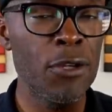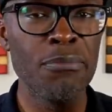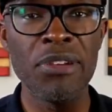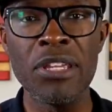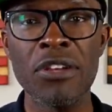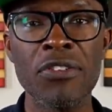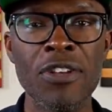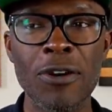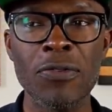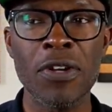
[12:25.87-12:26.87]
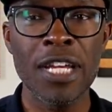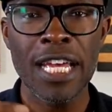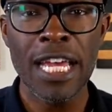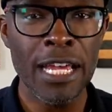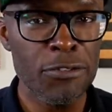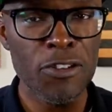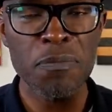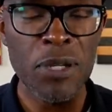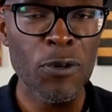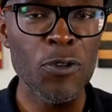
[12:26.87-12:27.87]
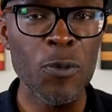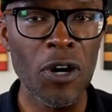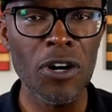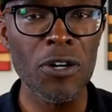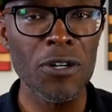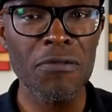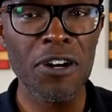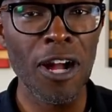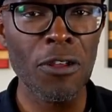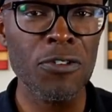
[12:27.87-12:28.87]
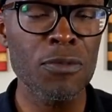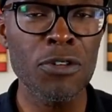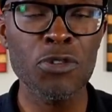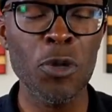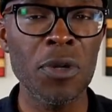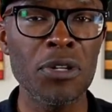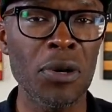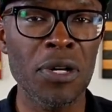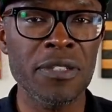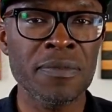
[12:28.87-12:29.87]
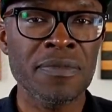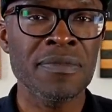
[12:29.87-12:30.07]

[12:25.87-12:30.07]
You can be yourself and just be who you are, regardless of what's going on.